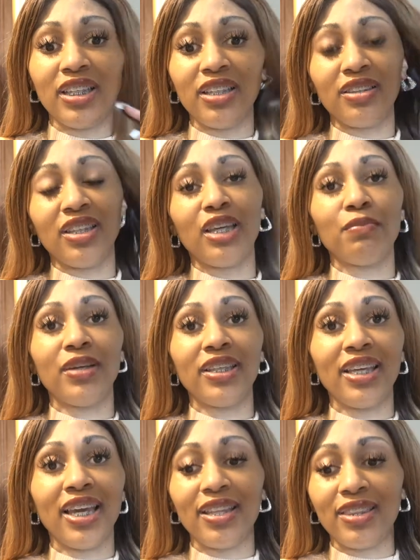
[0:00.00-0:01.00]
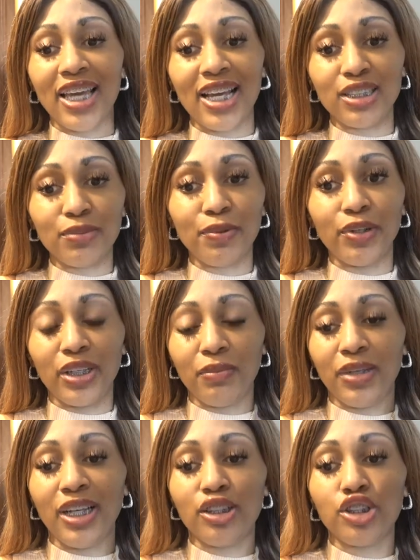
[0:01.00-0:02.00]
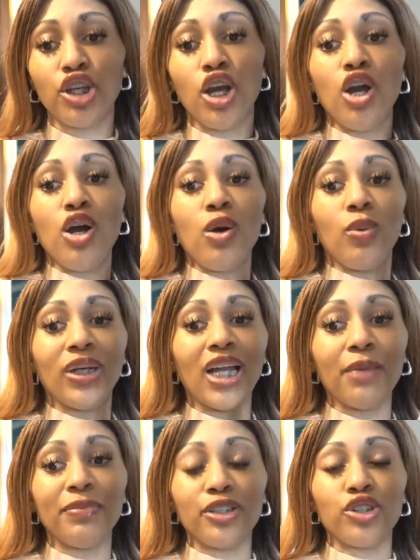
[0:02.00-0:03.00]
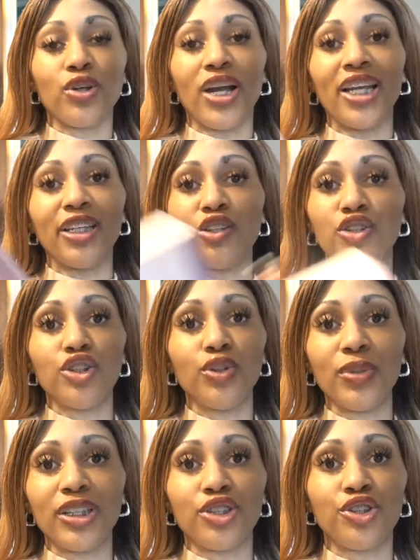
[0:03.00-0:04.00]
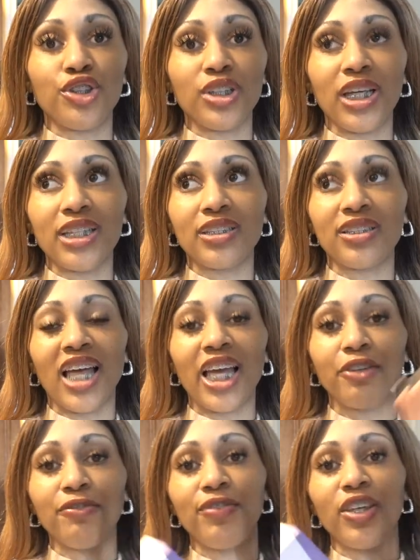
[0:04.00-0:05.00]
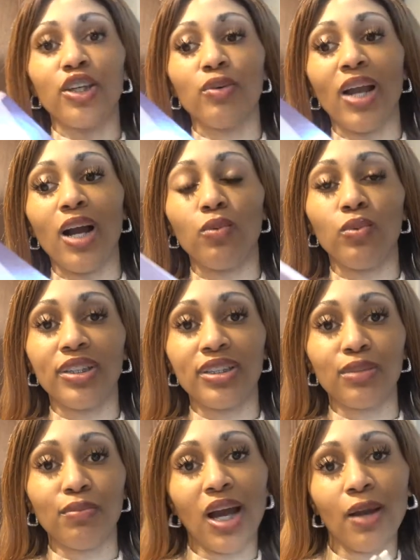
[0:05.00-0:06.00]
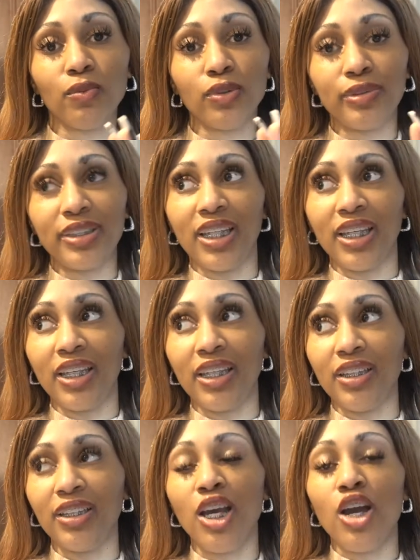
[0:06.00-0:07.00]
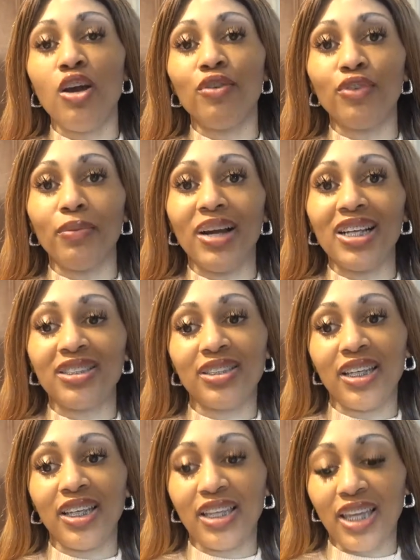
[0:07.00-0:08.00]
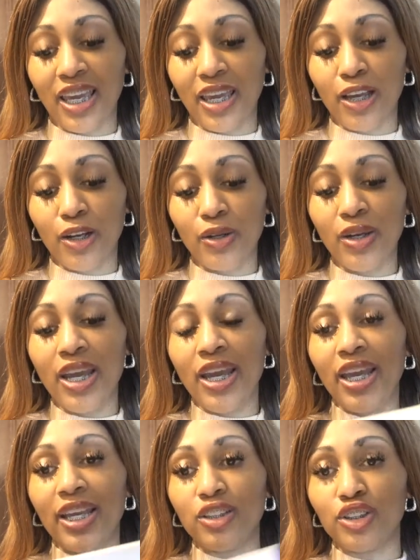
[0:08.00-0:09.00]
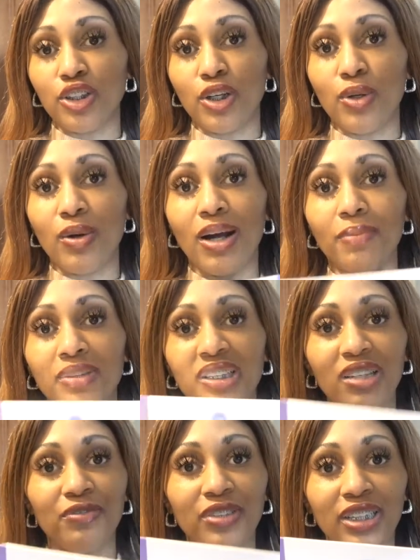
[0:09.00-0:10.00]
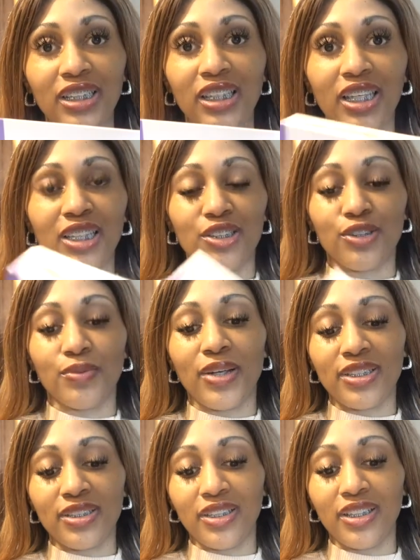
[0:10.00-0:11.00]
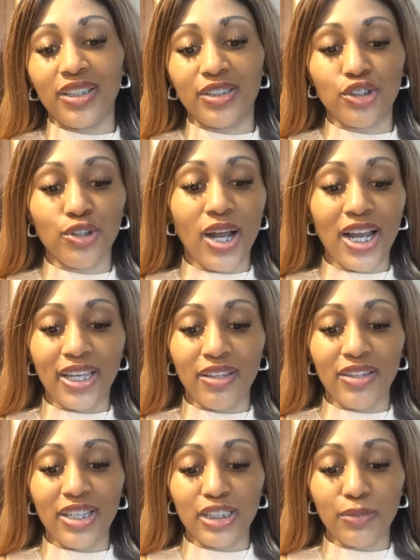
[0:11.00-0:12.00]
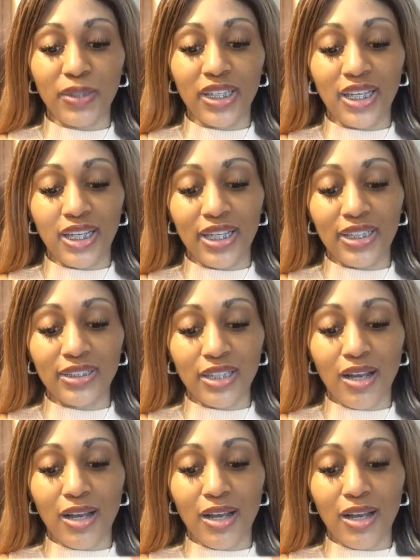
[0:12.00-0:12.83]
anything. But yeah, that's pretty much what I've been trying to do, is just like figure out what's my routine for my skincare. And so I'm definitely interested in trying this, because